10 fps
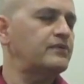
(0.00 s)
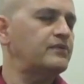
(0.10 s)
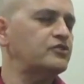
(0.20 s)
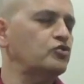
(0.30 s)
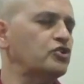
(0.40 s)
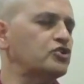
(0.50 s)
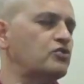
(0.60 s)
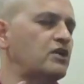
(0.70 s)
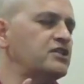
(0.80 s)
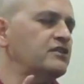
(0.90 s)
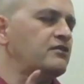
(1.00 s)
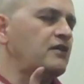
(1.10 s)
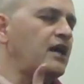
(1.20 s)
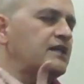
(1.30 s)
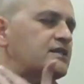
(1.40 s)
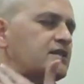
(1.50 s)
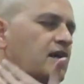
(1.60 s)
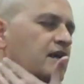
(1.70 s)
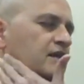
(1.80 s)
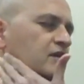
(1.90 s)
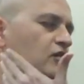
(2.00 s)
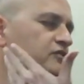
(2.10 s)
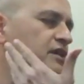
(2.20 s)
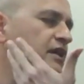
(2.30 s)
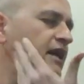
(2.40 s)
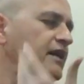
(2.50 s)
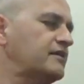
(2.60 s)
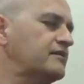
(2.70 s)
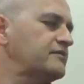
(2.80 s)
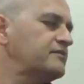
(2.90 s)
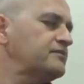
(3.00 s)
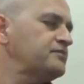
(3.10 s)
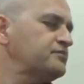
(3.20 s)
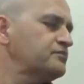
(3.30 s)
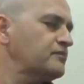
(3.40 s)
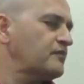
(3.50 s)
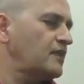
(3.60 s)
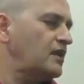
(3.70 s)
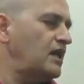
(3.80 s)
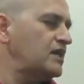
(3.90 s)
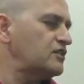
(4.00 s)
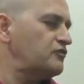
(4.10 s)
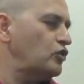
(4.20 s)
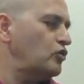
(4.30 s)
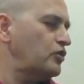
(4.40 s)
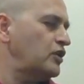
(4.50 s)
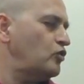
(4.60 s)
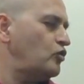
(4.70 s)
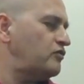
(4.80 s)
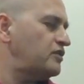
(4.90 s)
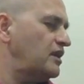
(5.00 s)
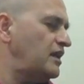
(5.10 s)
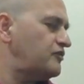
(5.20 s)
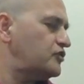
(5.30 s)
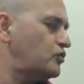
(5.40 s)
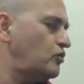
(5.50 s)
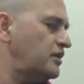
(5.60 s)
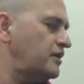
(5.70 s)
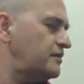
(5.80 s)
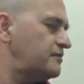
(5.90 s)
So you're stretching the right side of the neck as if you're looking over the left shoulder.